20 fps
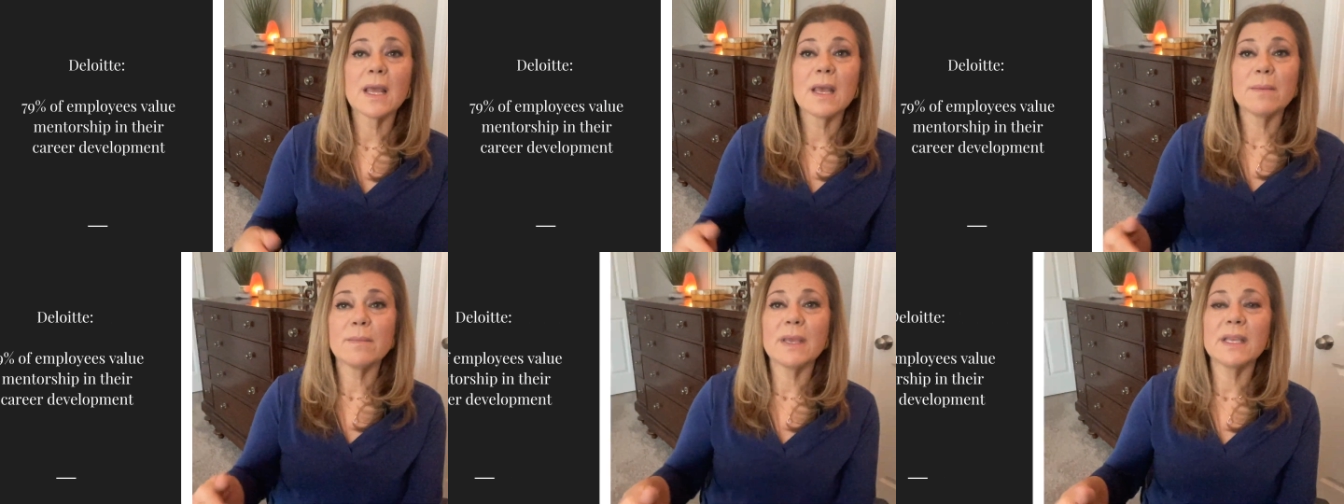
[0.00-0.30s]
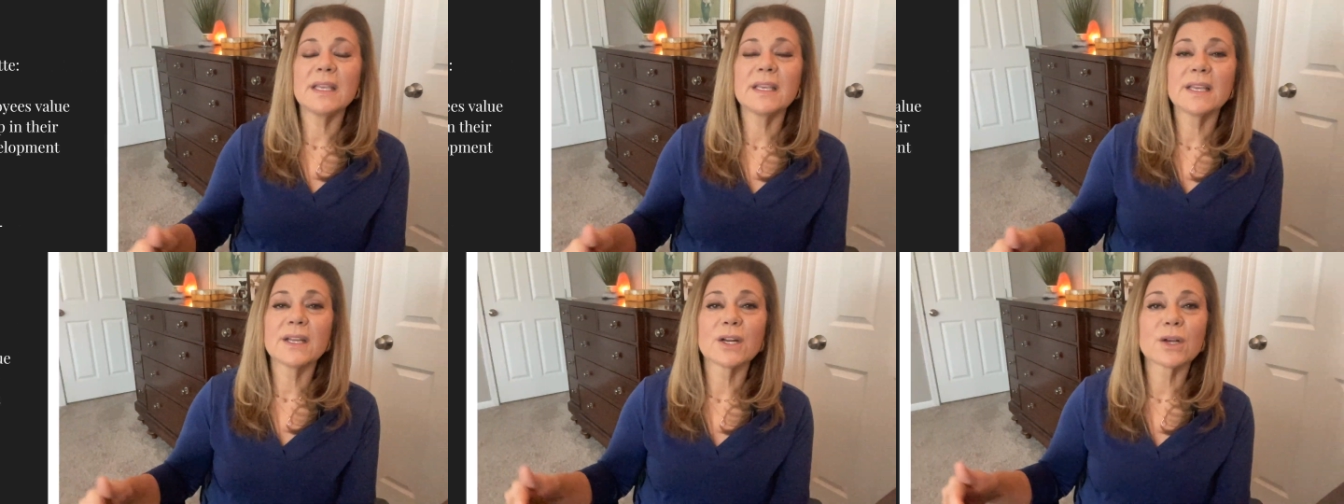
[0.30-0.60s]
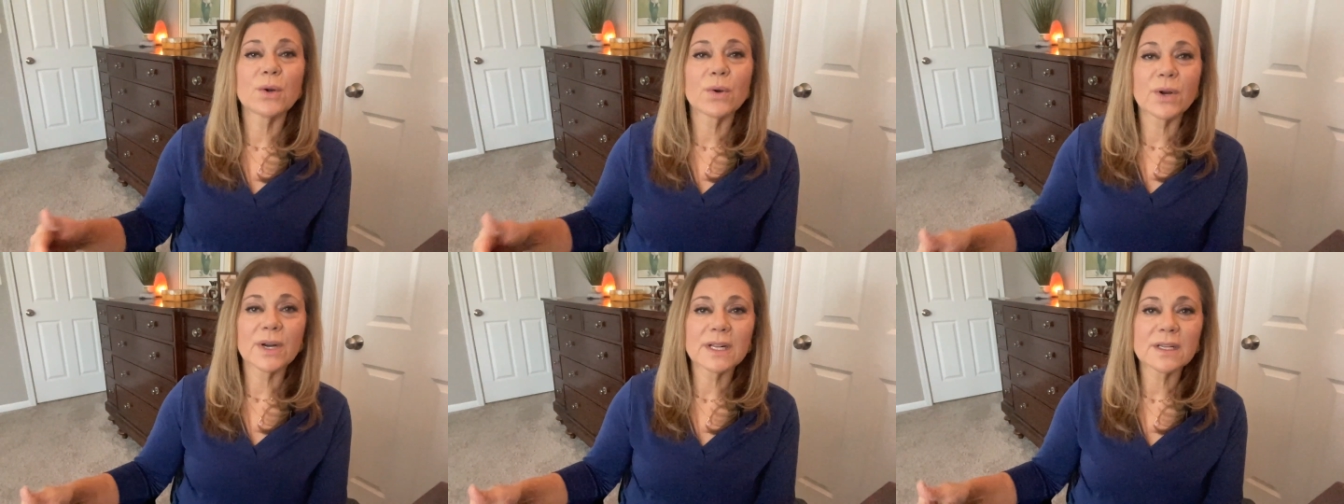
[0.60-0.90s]
making it a
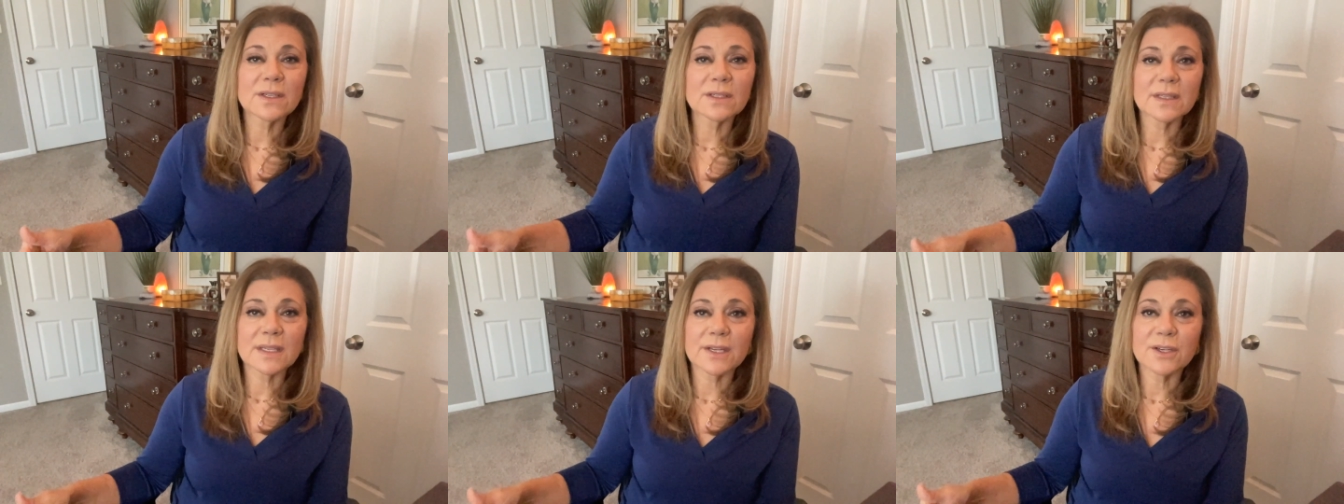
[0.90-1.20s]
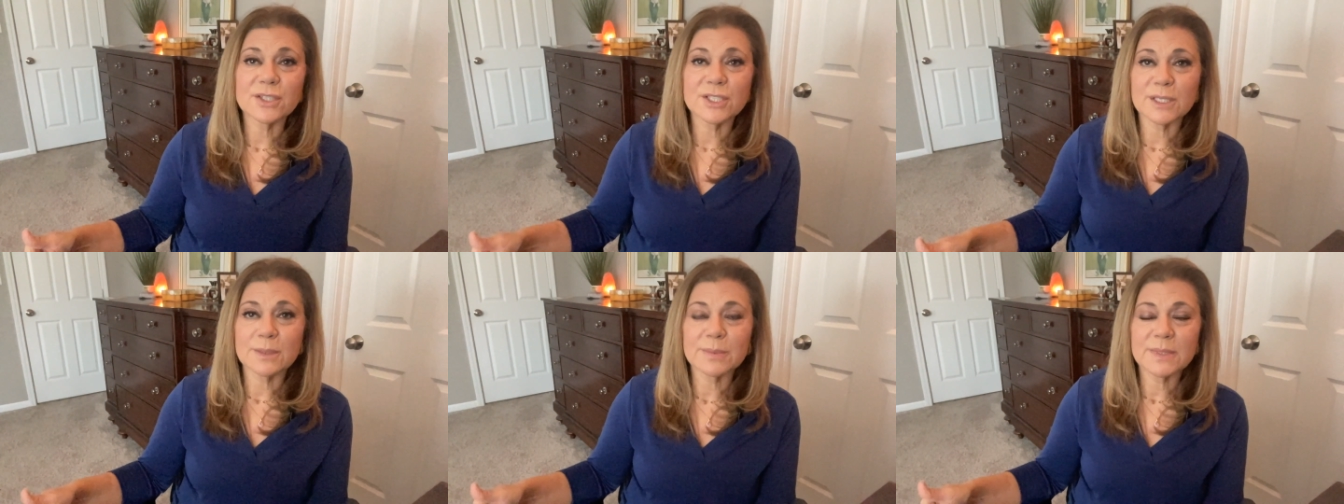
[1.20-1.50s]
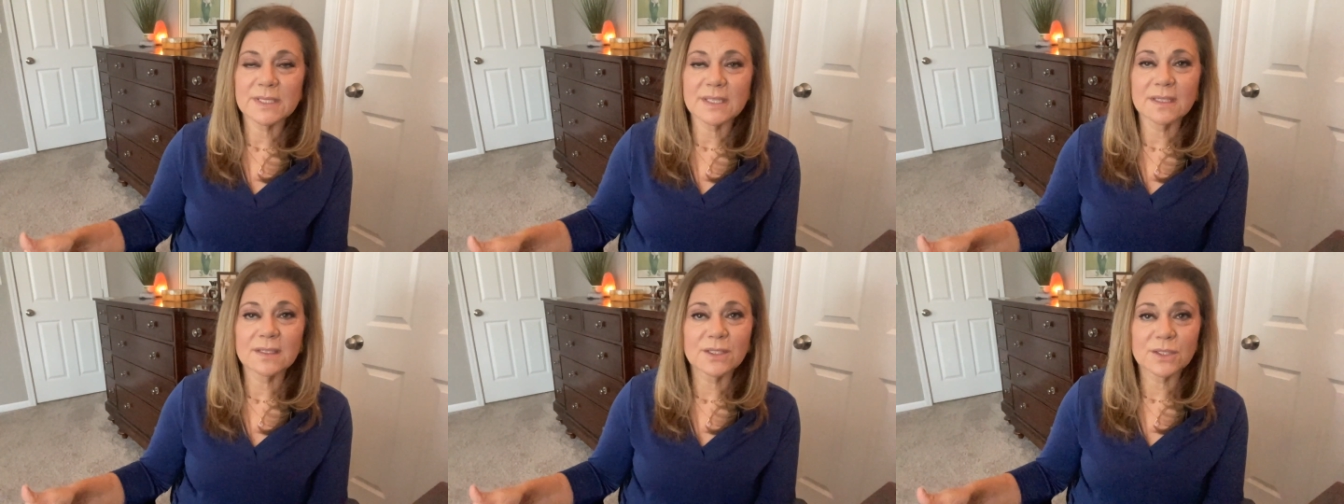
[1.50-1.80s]
critical leadership
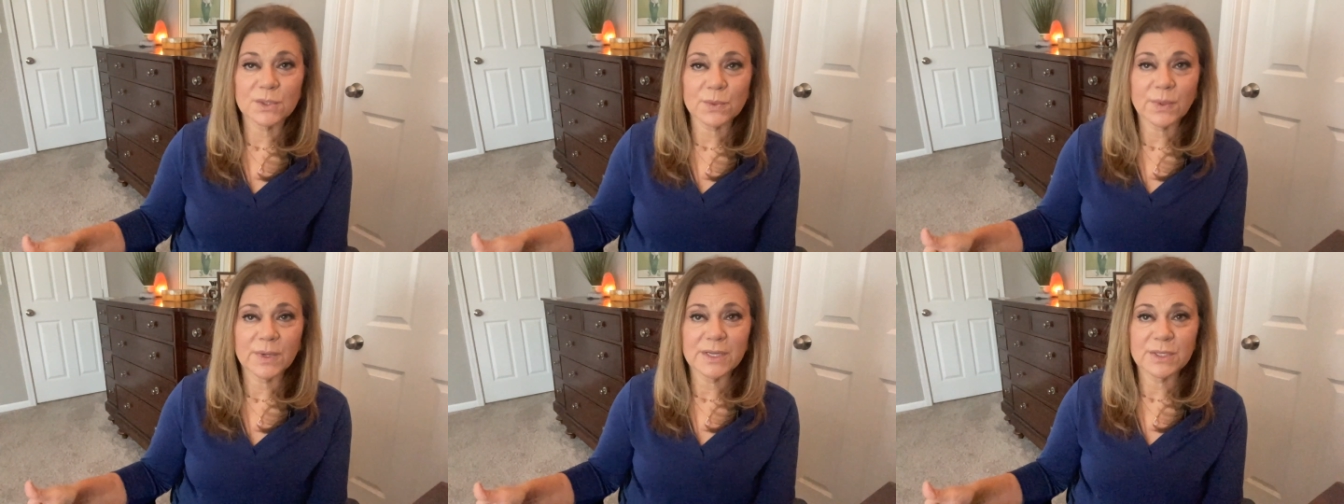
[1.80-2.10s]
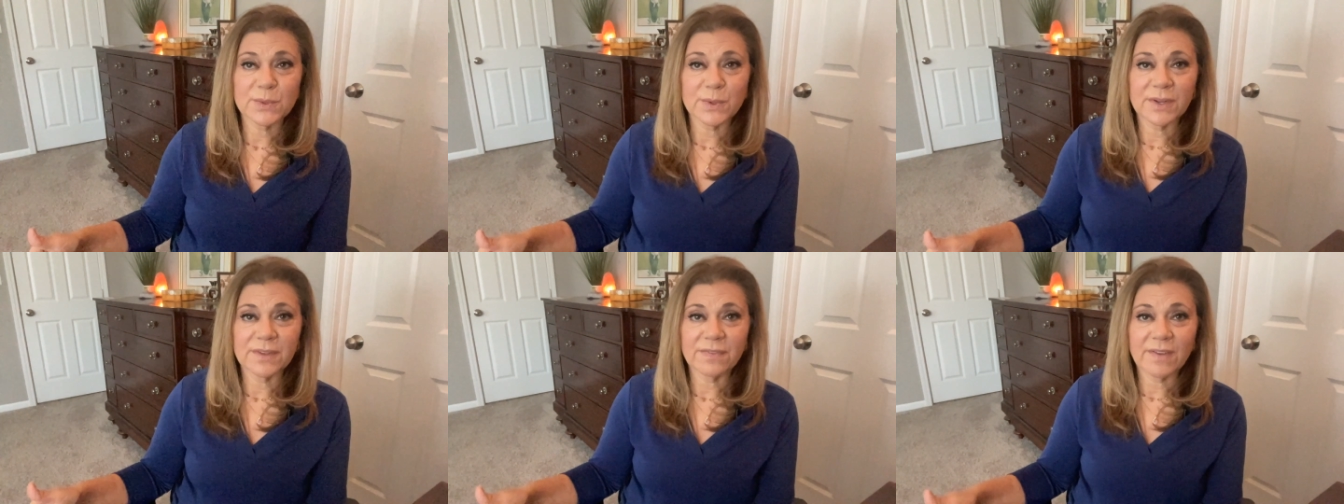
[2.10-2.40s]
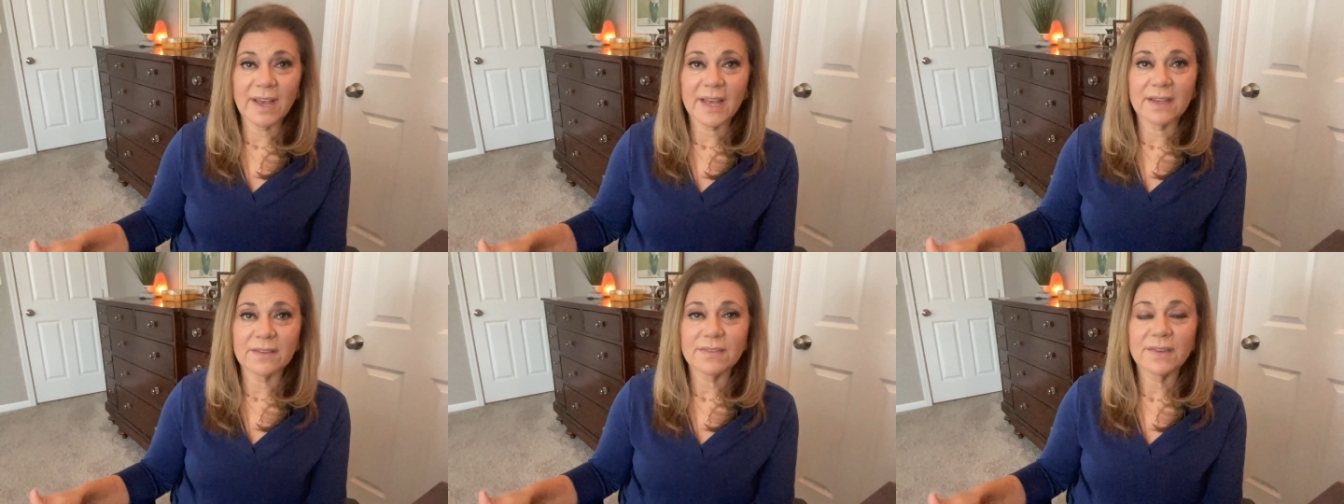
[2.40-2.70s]
skill in
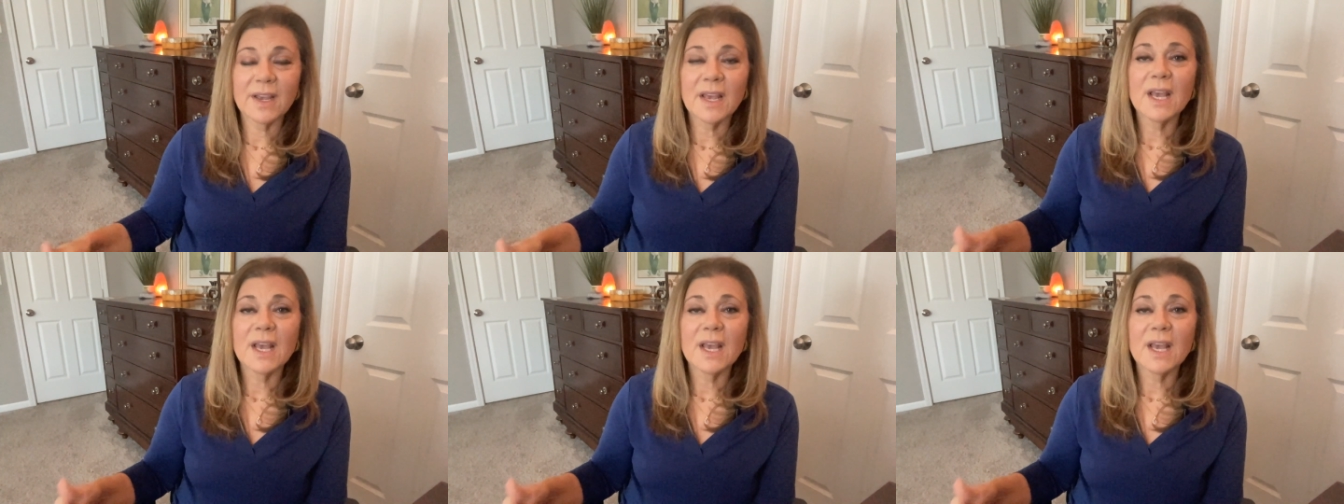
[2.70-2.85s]
2025.